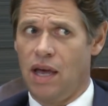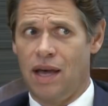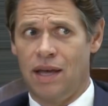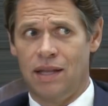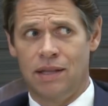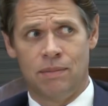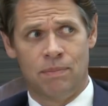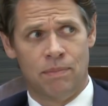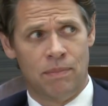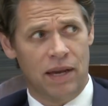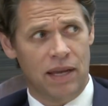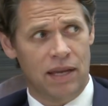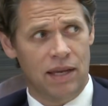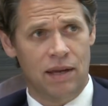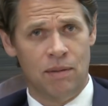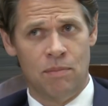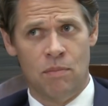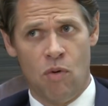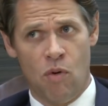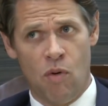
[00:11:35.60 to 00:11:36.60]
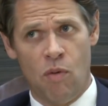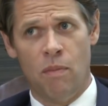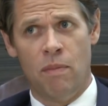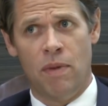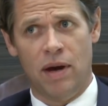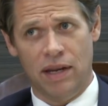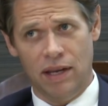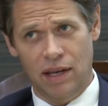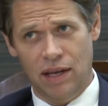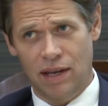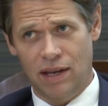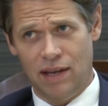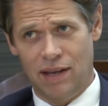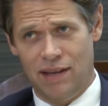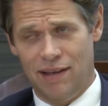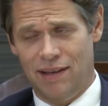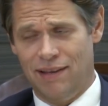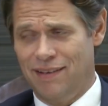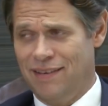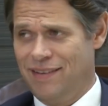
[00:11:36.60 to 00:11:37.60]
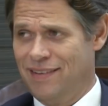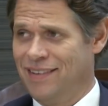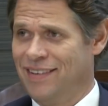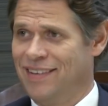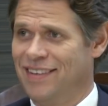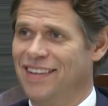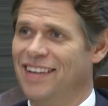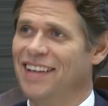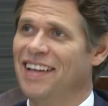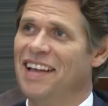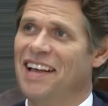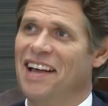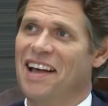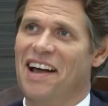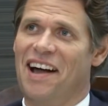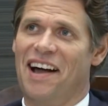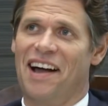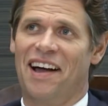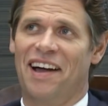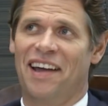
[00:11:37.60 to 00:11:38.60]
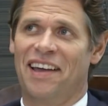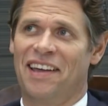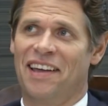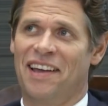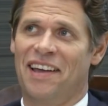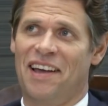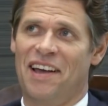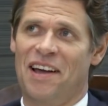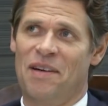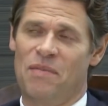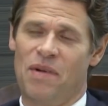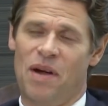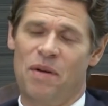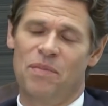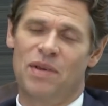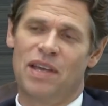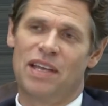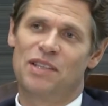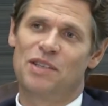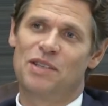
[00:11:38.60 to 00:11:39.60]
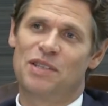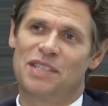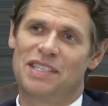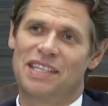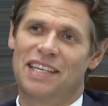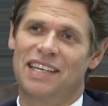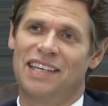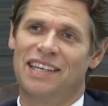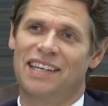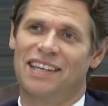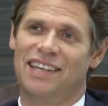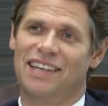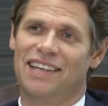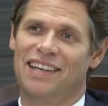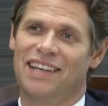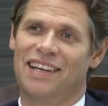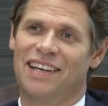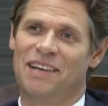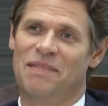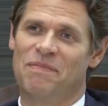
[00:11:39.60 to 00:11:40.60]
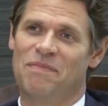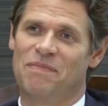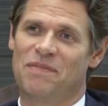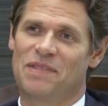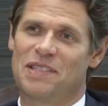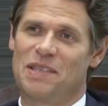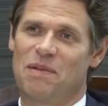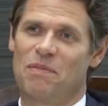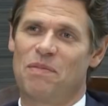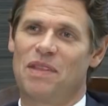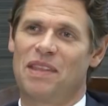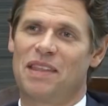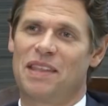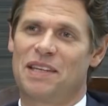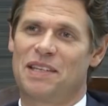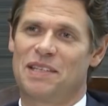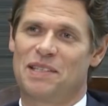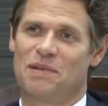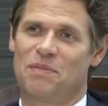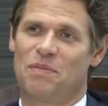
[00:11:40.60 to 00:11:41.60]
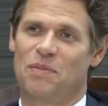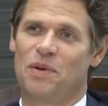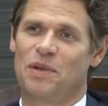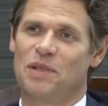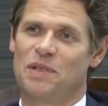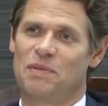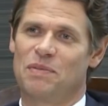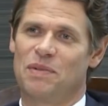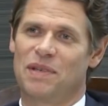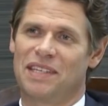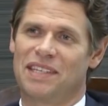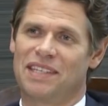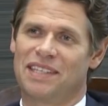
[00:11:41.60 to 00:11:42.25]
and making more money, I'm yet to see something that disappoints me.